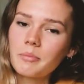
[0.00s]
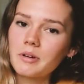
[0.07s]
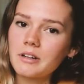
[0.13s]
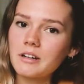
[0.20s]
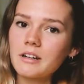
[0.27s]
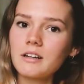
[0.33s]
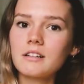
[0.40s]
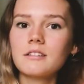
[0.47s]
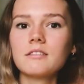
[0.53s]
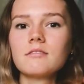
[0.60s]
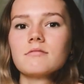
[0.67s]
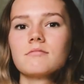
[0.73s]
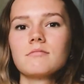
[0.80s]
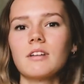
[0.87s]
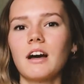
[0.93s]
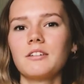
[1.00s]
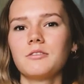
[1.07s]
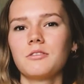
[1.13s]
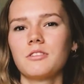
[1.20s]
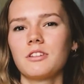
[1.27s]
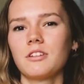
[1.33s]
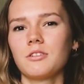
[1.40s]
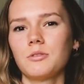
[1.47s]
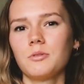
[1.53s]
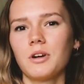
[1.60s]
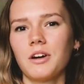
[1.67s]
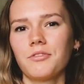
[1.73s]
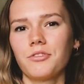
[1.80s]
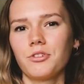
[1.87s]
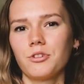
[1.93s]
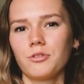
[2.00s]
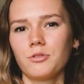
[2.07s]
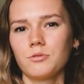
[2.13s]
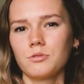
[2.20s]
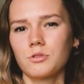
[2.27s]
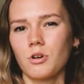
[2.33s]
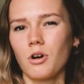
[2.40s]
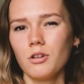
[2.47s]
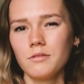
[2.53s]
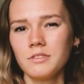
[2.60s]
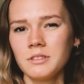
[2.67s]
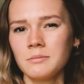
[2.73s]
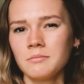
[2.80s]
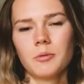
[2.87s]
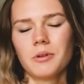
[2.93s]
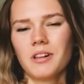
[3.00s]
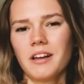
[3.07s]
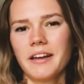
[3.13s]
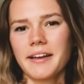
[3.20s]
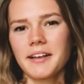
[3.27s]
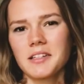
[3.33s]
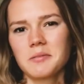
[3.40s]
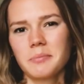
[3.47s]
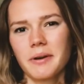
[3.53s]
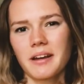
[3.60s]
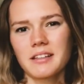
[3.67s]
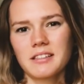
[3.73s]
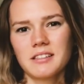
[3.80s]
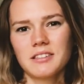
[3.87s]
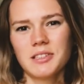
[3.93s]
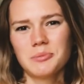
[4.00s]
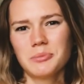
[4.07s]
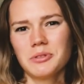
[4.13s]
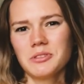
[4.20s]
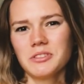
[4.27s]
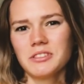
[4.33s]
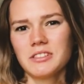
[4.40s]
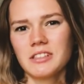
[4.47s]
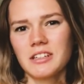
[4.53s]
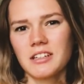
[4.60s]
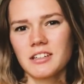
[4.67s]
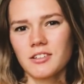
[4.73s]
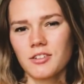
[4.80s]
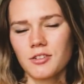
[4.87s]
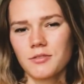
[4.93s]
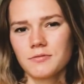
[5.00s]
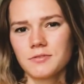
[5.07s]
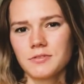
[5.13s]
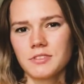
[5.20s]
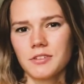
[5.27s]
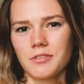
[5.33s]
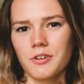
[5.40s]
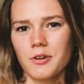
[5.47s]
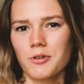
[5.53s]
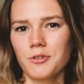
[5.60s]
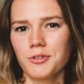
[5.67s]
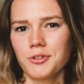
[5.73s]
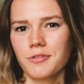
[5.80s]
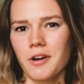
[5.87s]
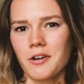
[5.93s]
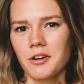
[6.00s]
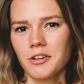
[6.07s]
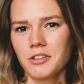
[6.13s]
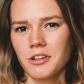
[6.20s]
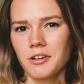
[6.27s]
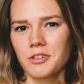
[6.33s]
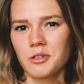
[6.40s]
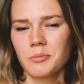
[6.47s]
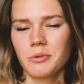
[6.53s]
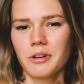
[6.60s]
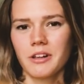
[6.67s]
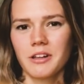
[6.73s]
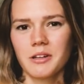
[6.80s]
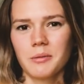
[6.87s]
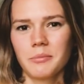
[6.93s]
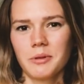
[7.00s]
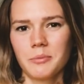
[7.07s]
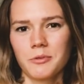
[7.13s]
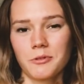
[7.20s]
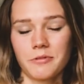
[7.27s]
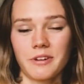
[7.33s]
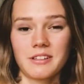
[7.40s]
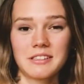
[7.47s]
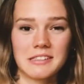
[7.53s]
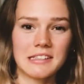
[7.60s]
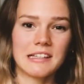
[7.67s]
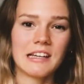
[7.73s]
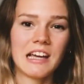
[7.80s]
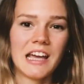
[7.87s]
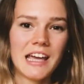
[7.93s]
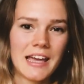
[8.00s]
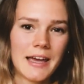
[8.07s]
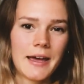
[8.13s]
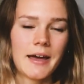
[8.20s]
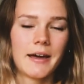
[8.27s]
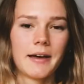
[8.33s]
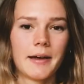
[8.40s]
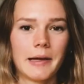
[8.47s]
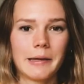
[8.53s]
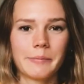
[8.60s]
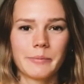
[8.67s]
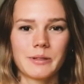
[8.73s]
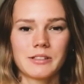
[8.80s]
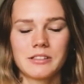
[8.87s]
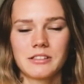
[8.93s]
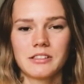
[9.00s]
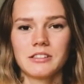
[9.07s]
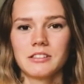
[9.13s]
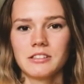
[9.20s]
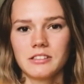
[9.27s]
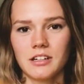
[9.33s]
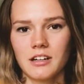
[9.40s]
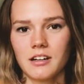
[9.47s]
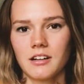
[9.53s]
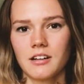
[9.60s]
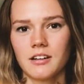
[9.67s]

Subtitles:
but I don't think you ever use all of them. Well, I expected the building of the Faculty of Architecture to be a little bit more fancy, but still